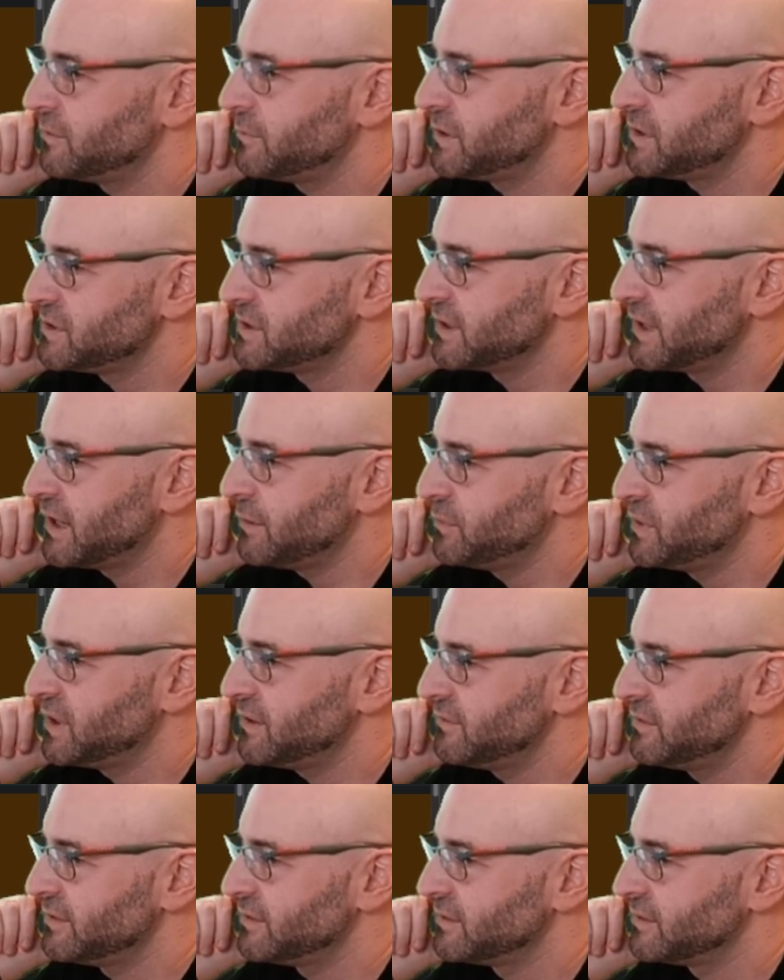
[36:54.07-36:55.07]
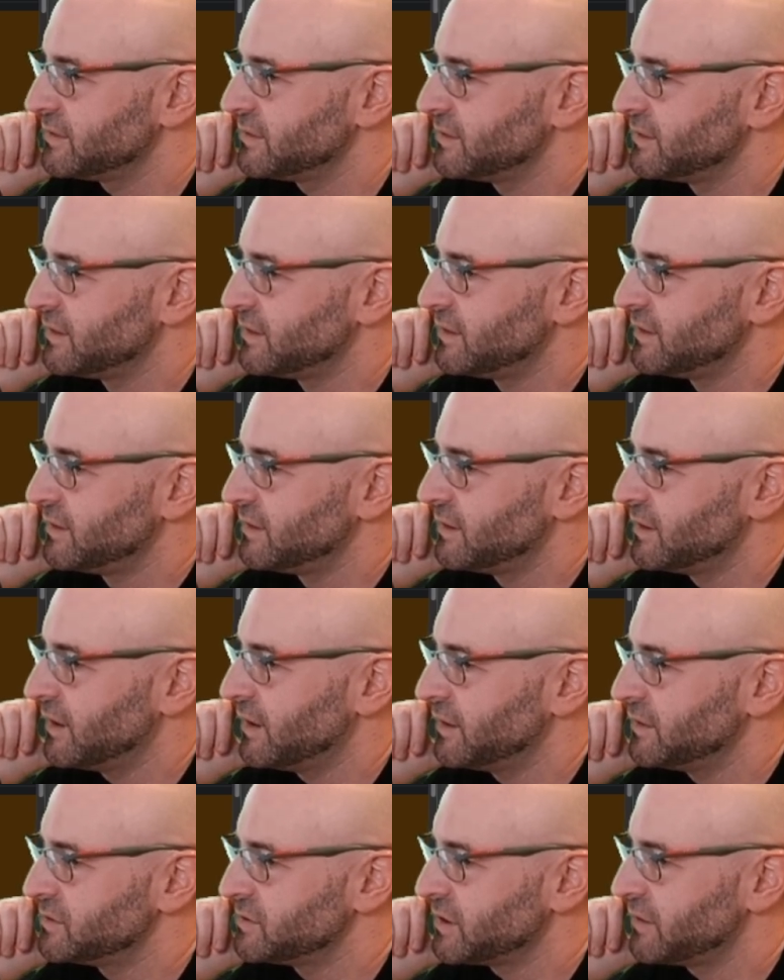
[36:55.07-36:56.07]
mentioned game devs.
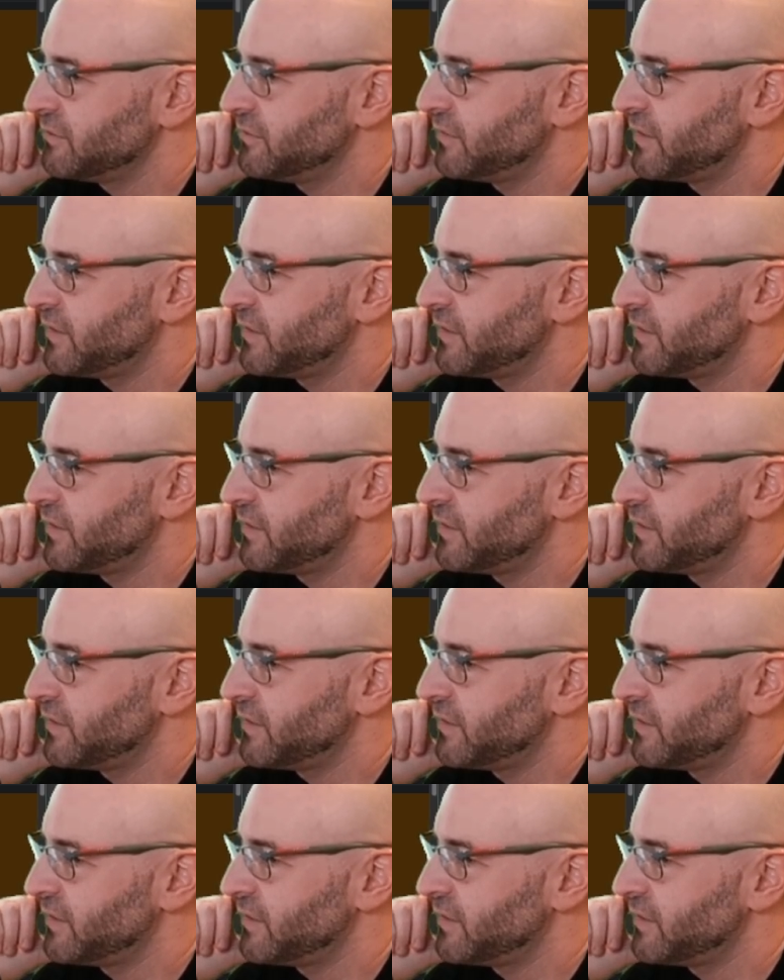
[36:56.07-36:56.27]
You're trying